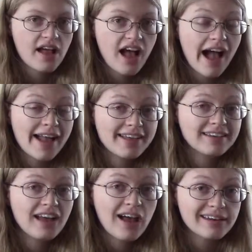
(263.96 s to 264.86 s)
I
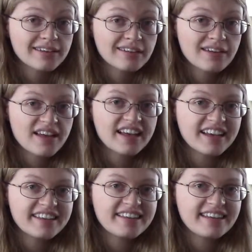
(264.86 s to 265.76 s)
had gotten
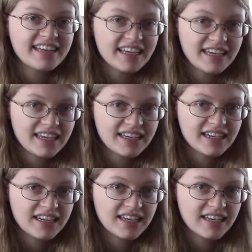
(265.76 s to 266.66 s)
a C.
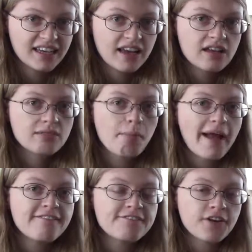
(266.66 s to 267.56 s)

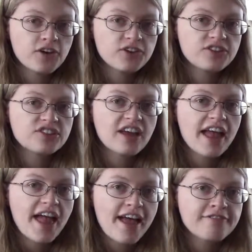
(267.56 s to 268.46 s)
My first
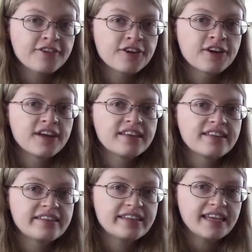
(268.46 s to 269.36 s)
ever
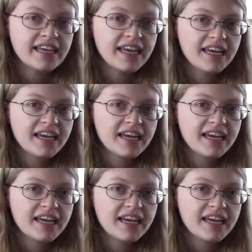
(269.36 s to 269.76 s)
C.